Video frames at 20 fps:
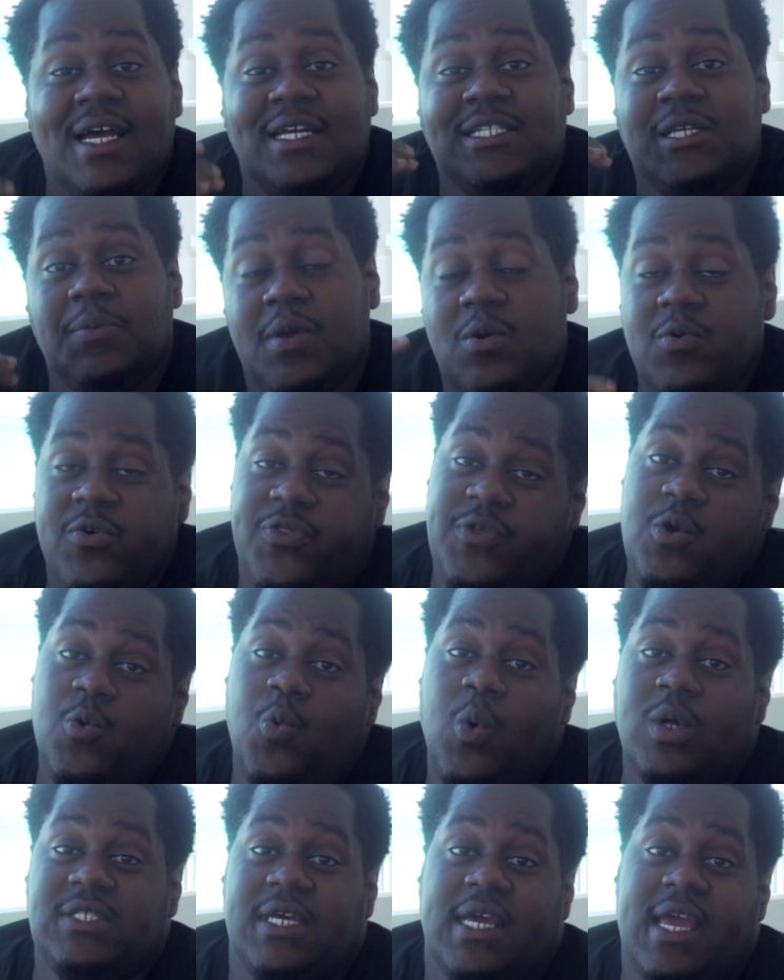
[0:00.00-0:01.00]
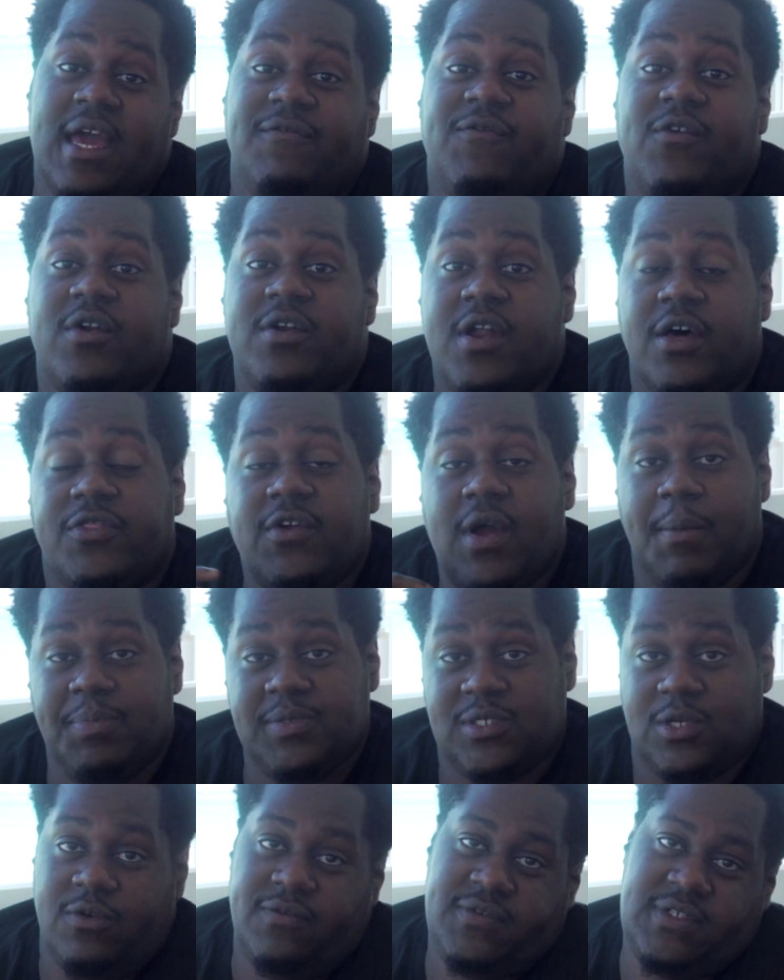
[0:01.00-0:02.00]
to be with you once again for another episode of